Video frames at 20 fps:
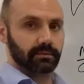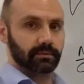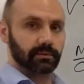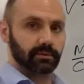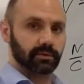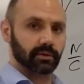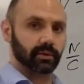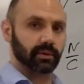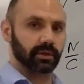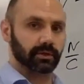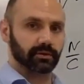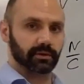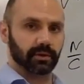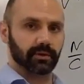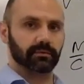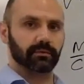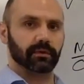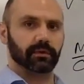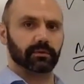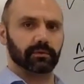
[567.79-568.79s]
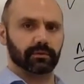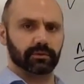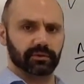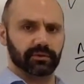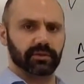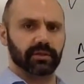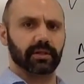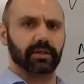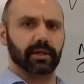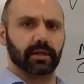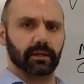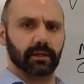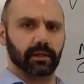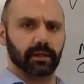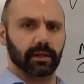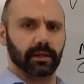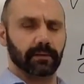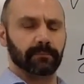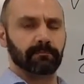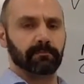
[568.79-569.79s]
So electron volt, you'll see that a
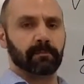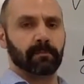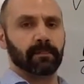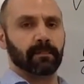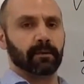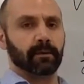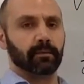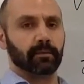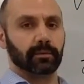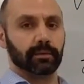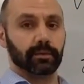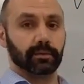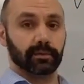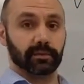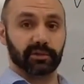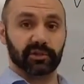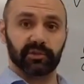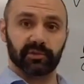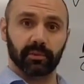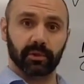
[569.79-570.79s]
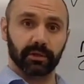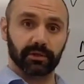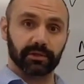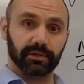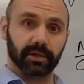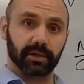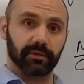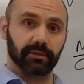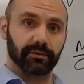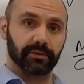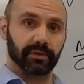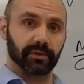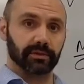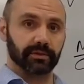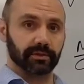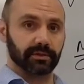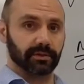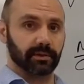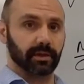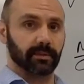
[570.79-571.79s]
lot when we're dealing with small scale things.
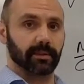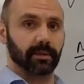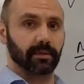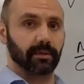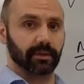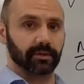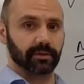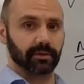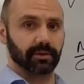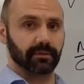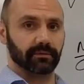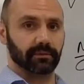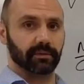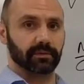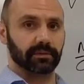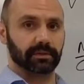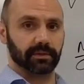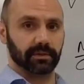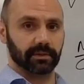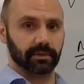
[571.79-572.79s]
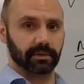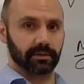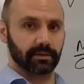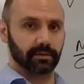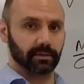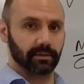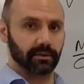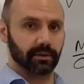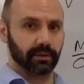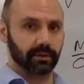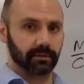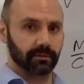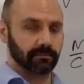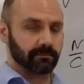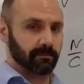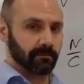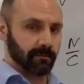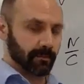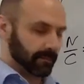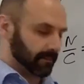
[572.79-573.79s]
We'll talk about electron volts. It's a unit
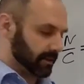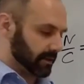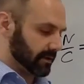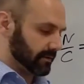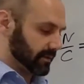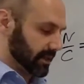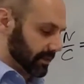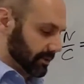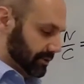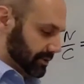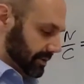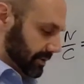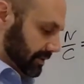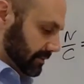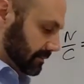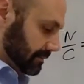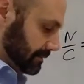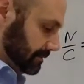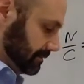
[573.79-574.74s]
of energy.